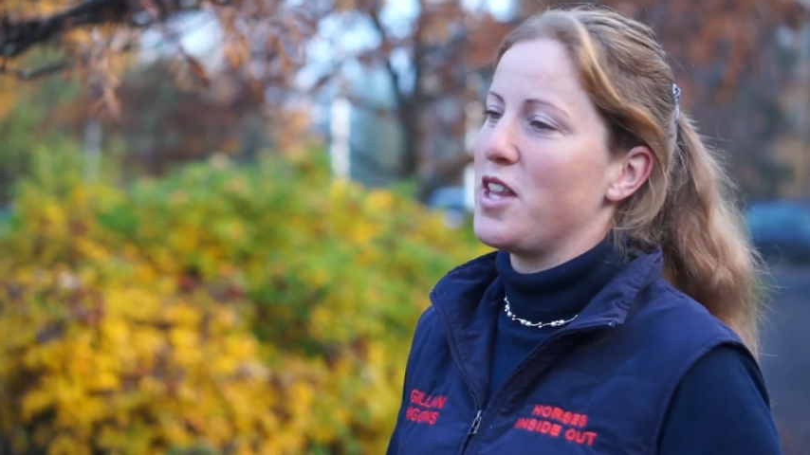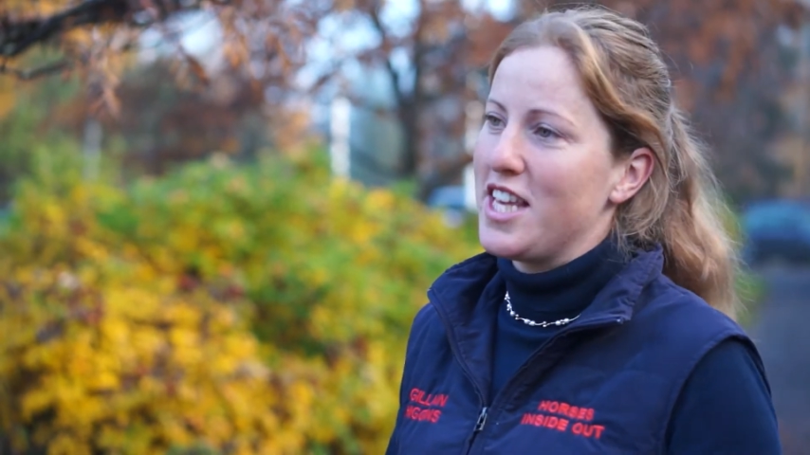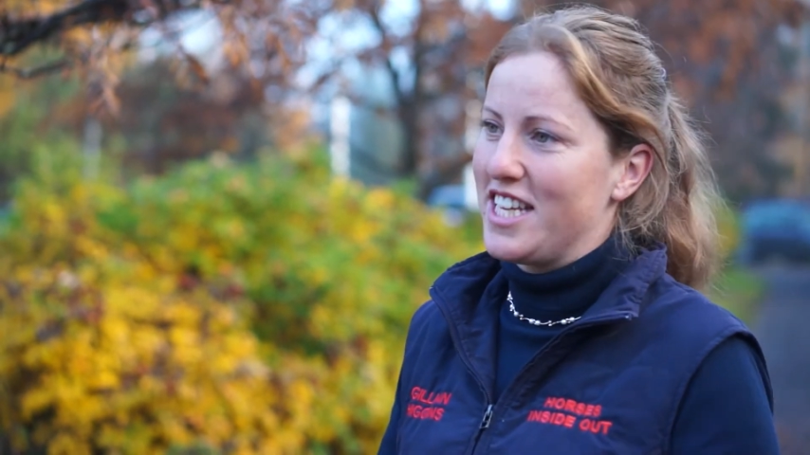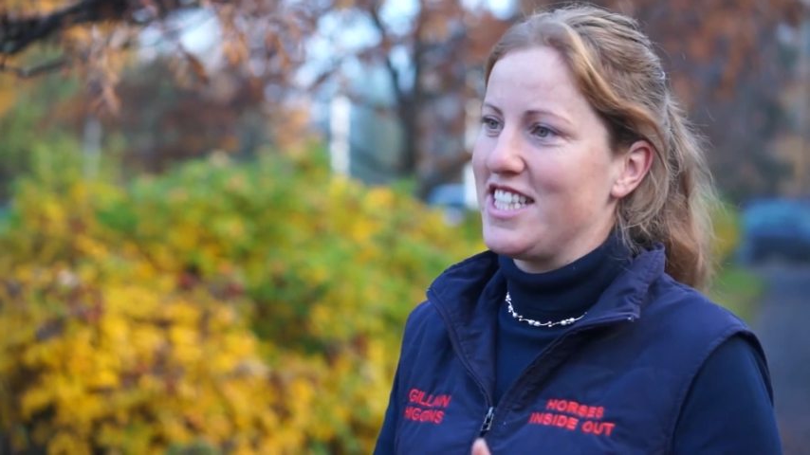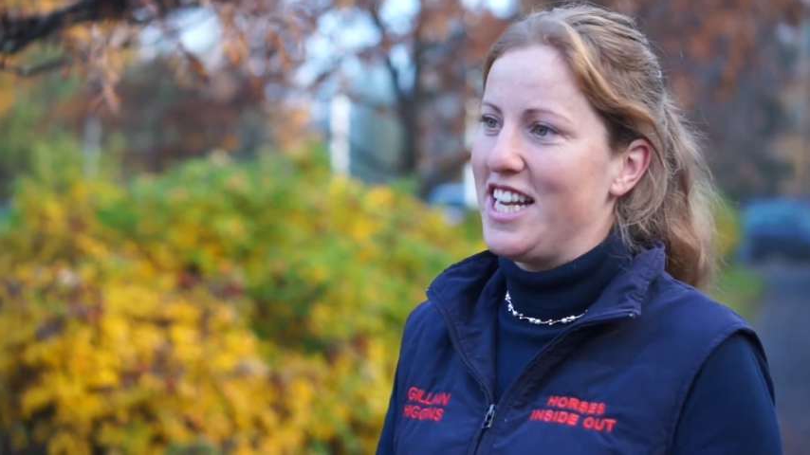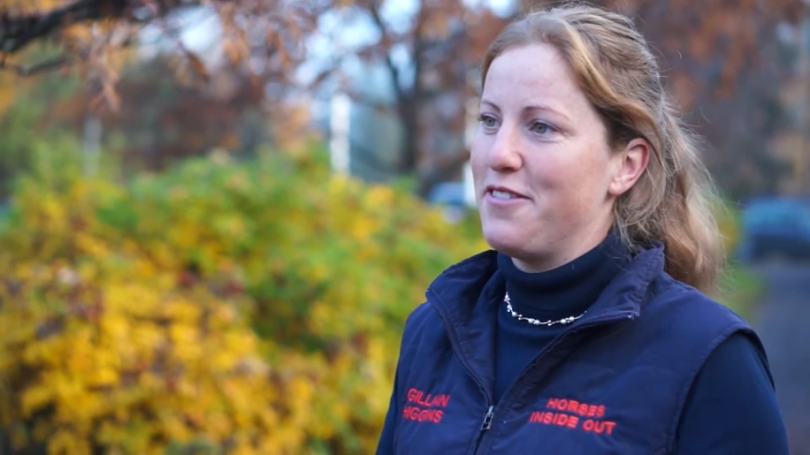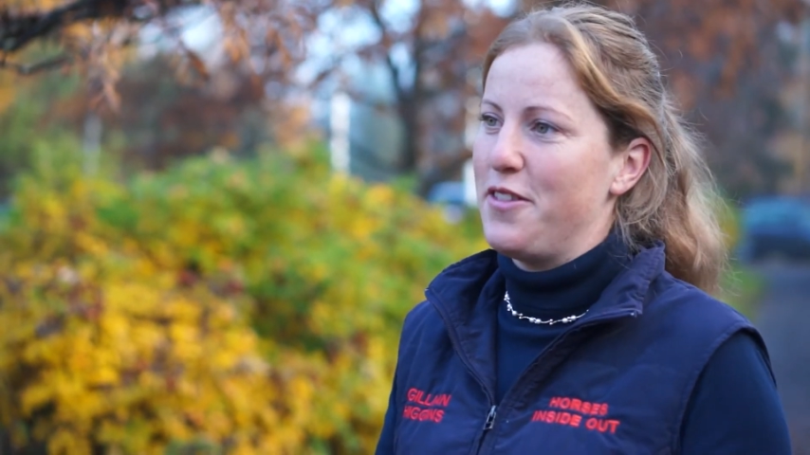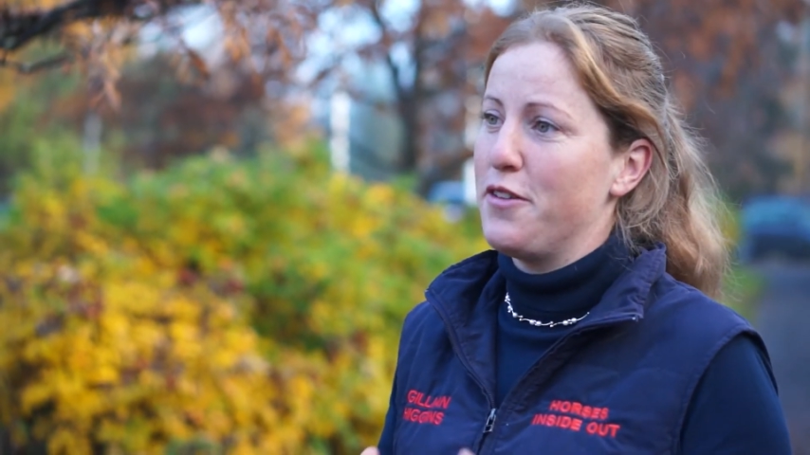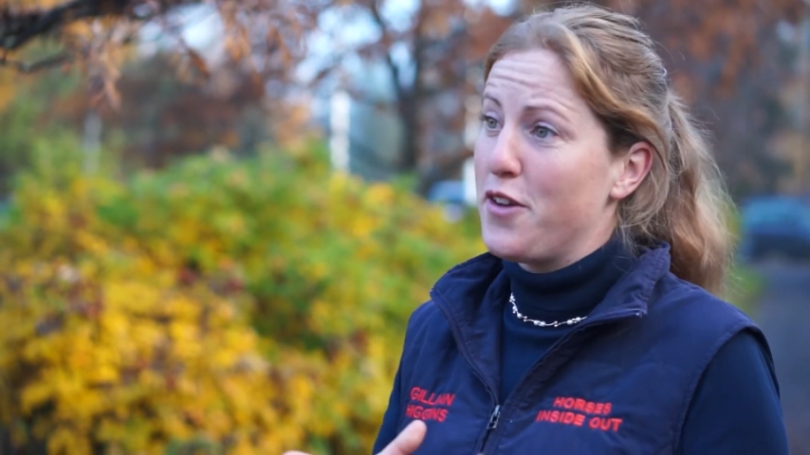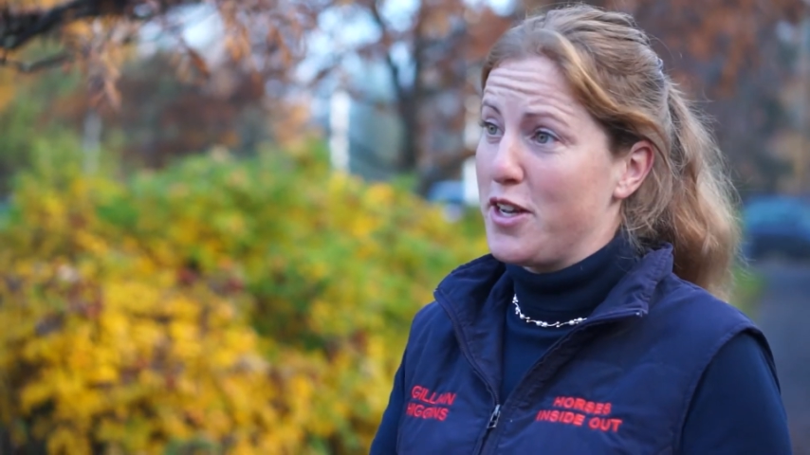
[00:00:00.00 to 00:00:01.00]
I think it's
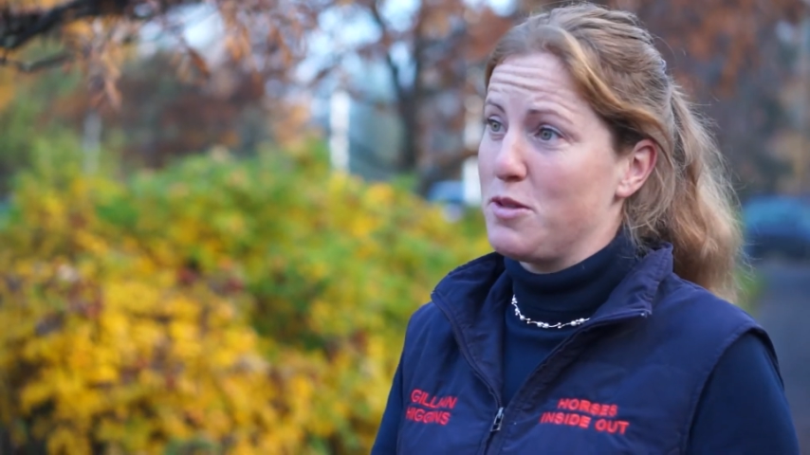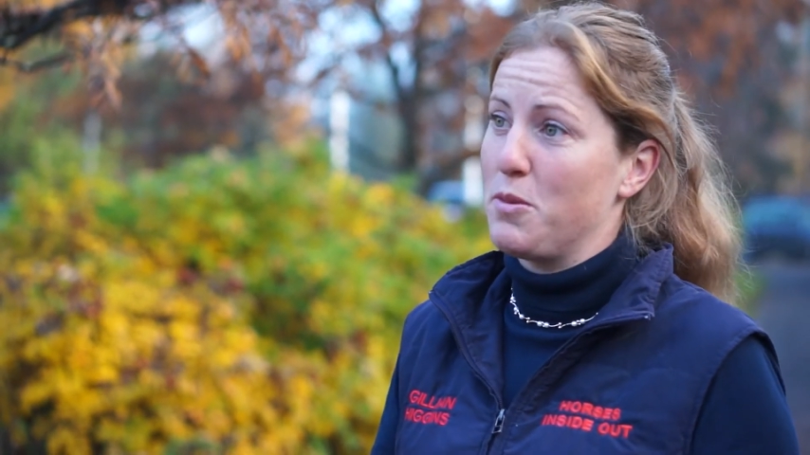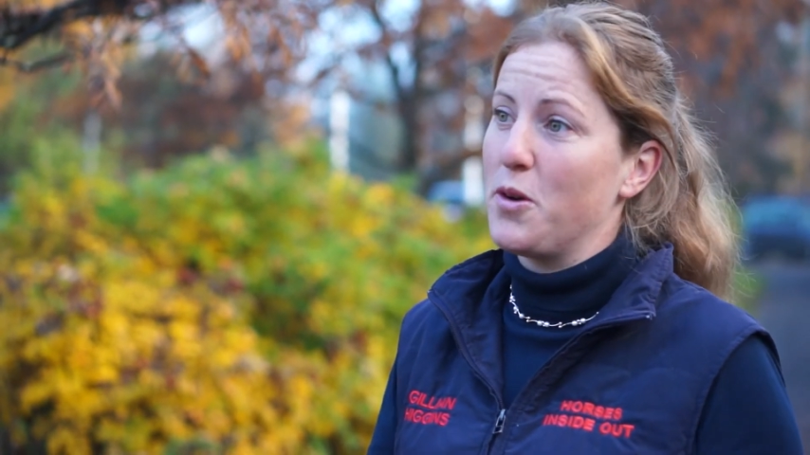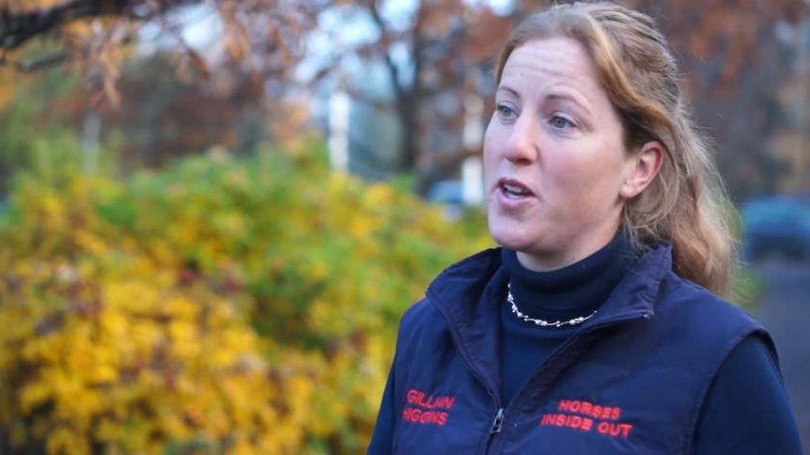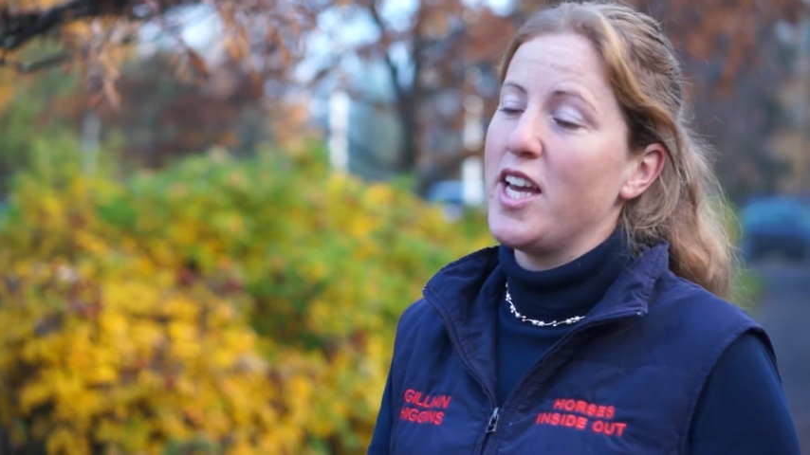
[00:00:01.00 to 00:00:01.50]
11, the first book.